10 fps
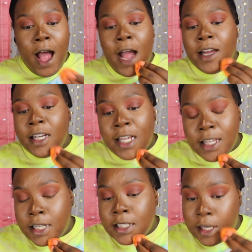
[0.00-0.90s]
I like
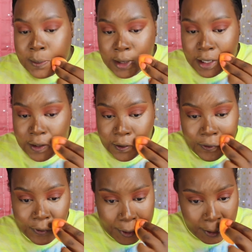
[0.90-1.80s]
that type
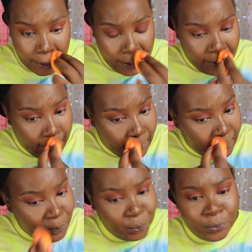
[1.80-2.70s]
stuff.
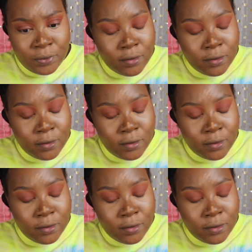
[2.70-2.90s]
And